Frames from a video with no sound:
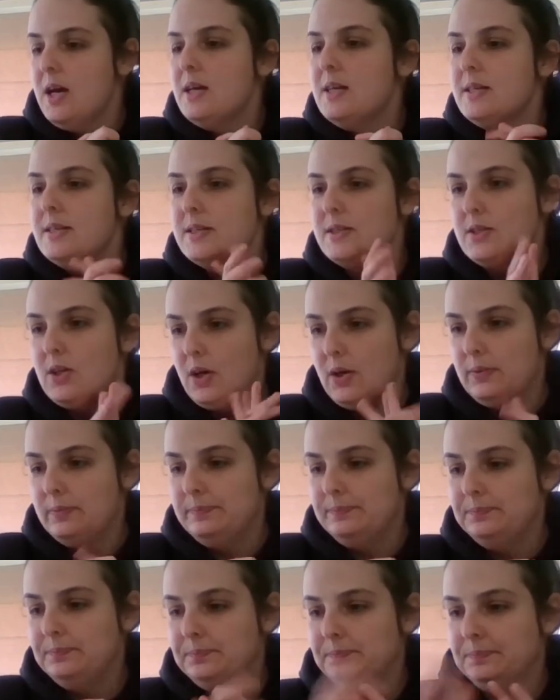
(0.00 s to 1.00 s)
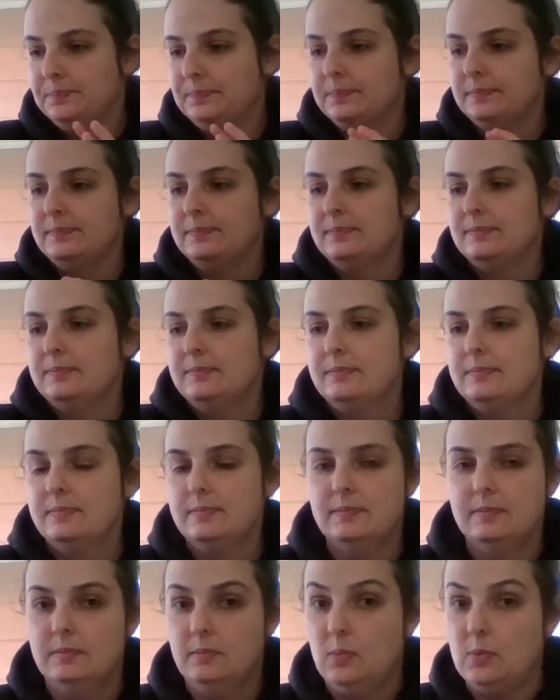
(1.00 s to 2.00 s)
So,
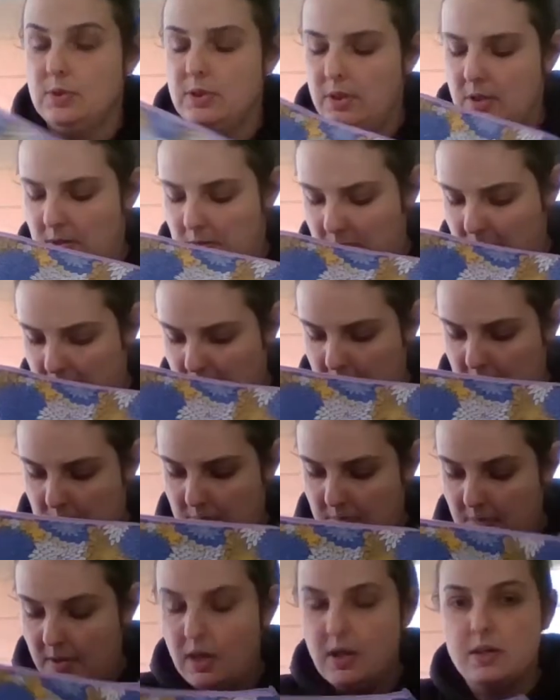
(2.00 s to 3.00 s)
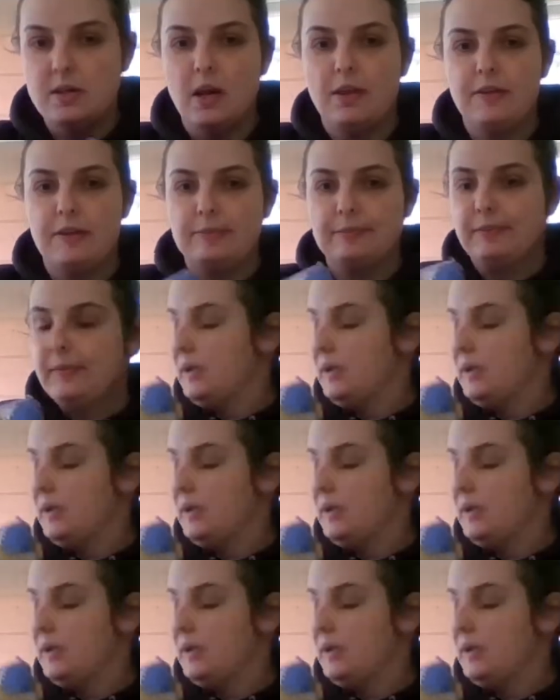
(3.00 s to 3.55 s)
what's in here? Nothing.